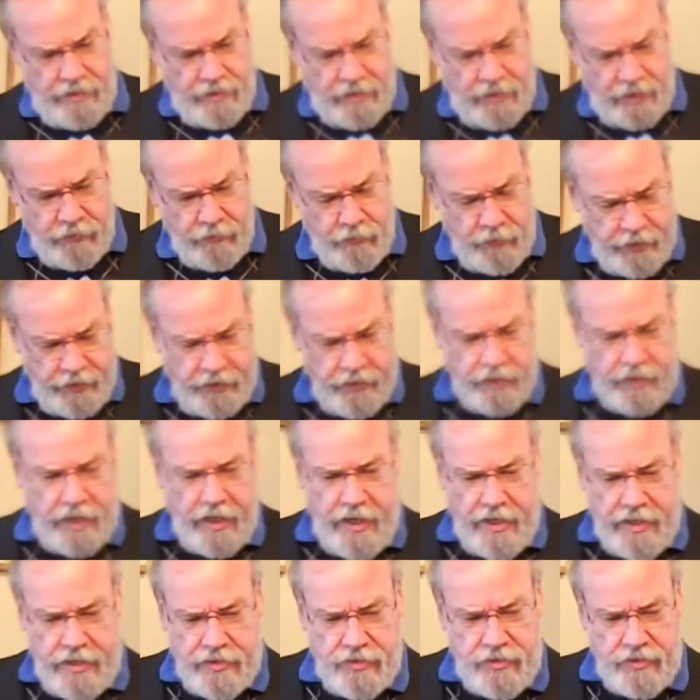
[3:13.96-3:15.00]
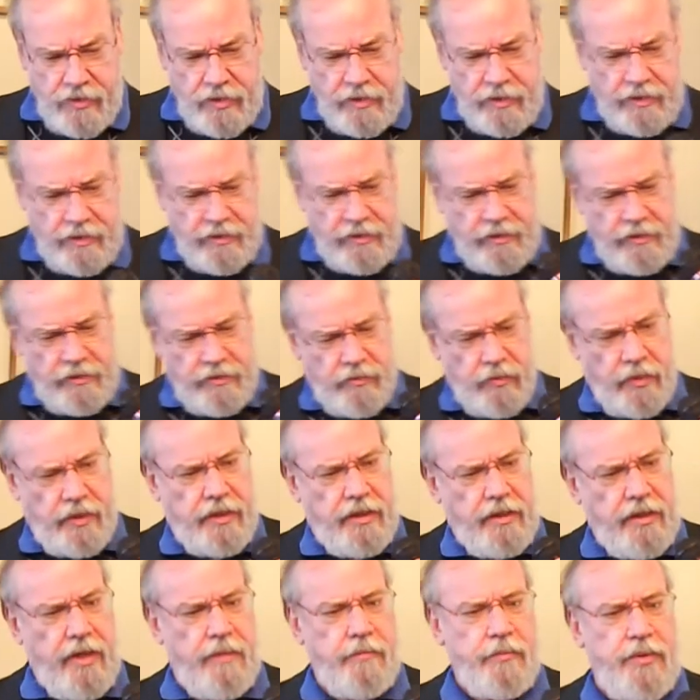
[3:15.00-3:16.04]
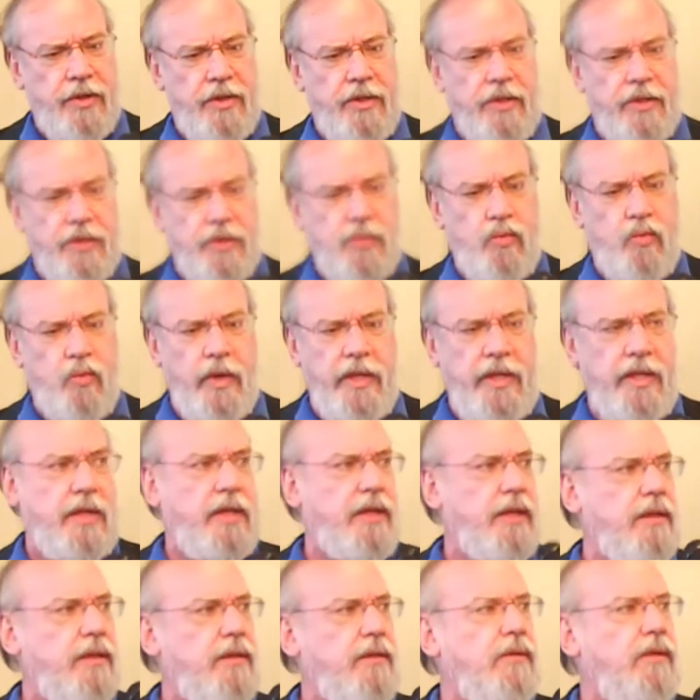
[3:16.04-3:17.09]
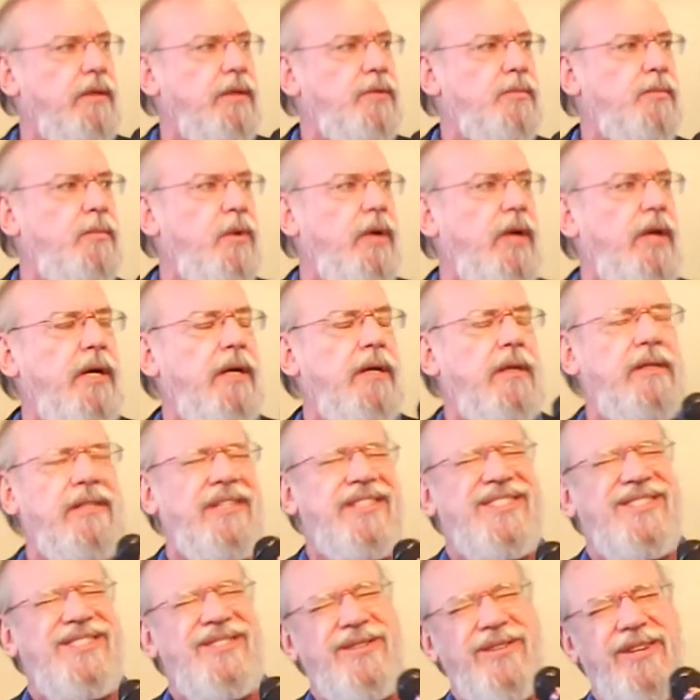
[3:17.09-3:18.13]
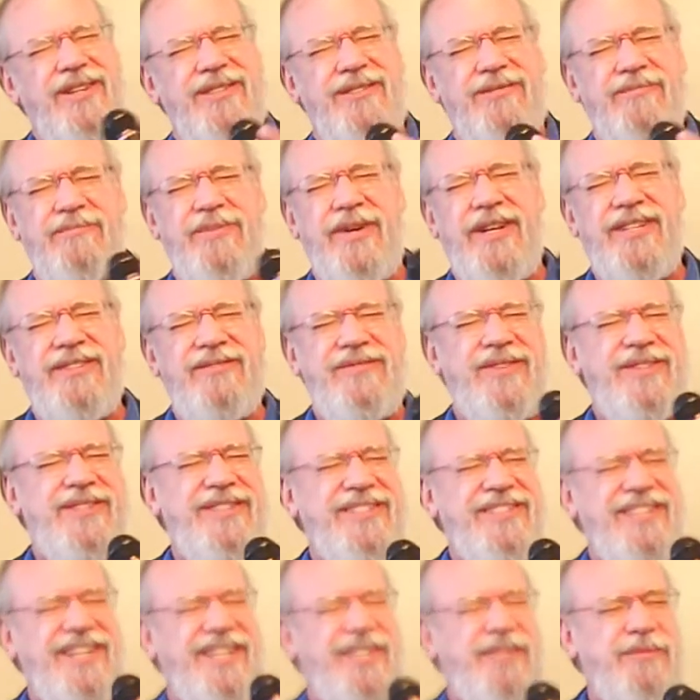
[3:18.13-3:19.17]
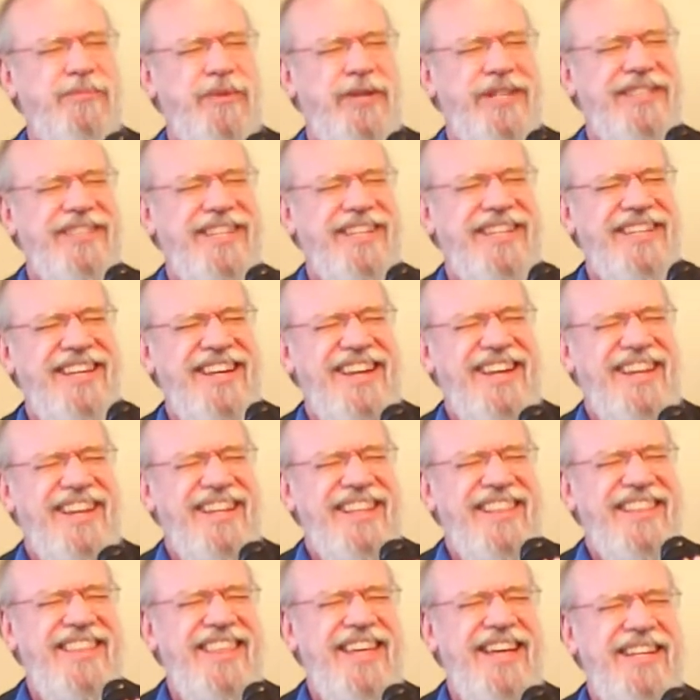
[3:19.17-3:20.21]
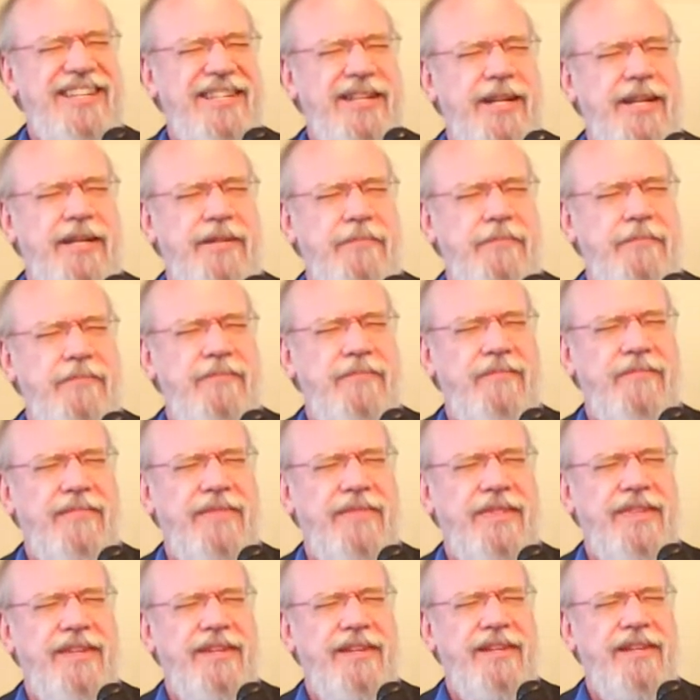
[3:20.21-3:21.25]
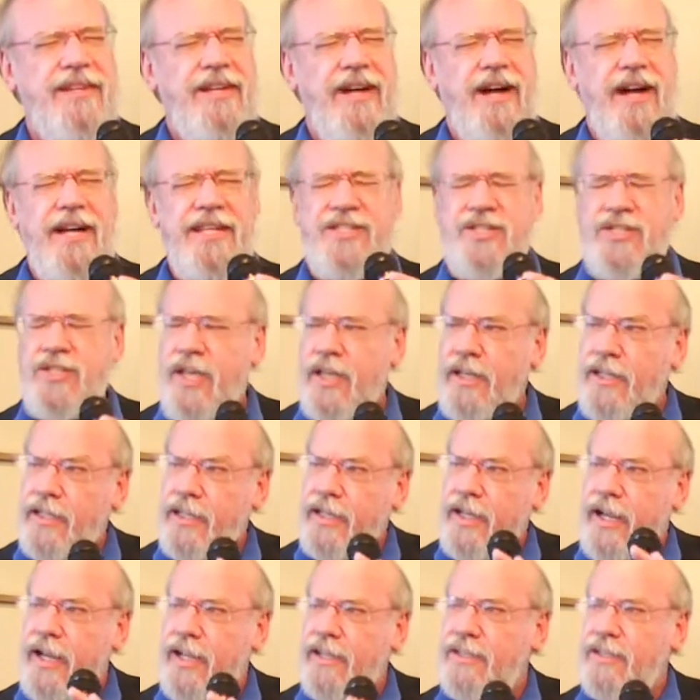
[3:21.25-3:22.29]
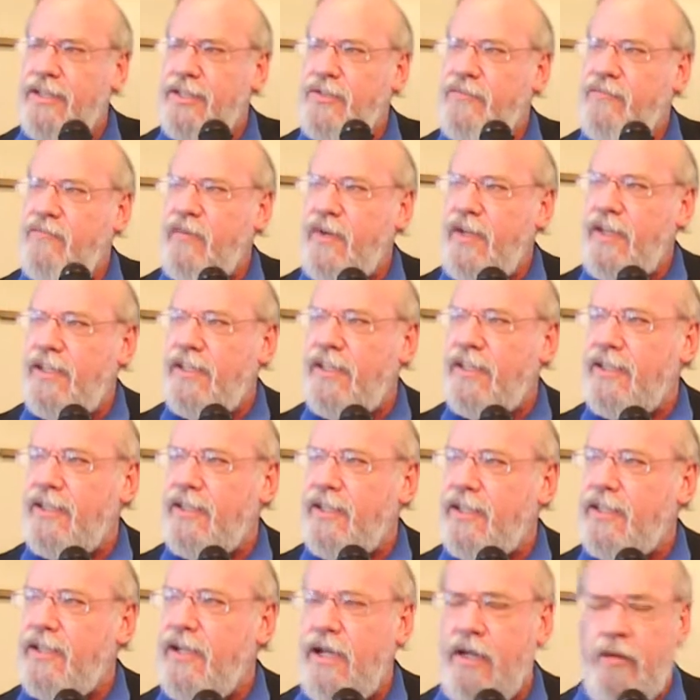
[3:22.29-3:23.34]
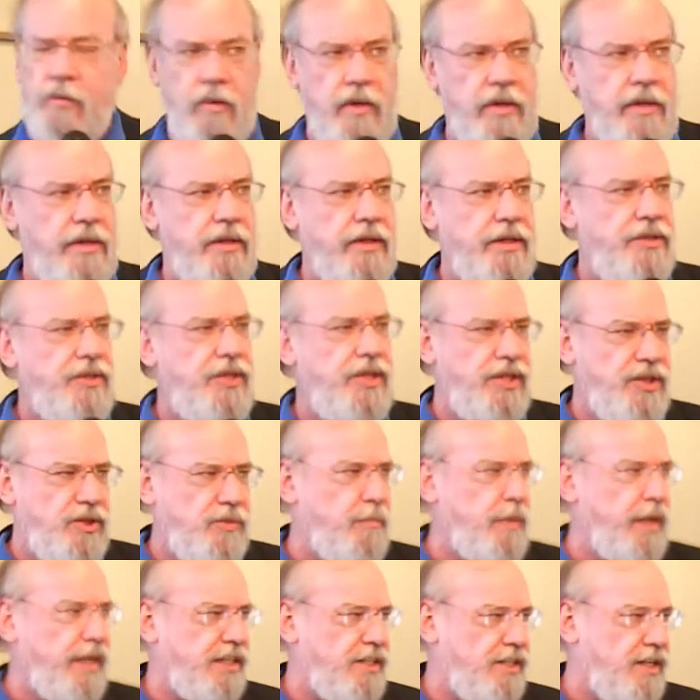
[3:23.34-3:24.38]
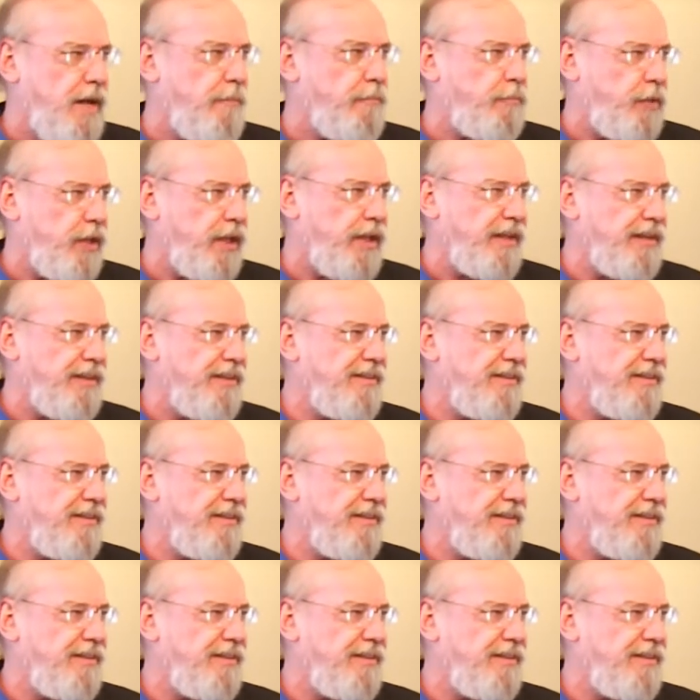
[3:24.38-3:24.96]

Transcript: I realized as we come to this week in the Lord's Prayer and this praying for the daily bread thing that I suddenly had this feeling that God wanted to teach me something.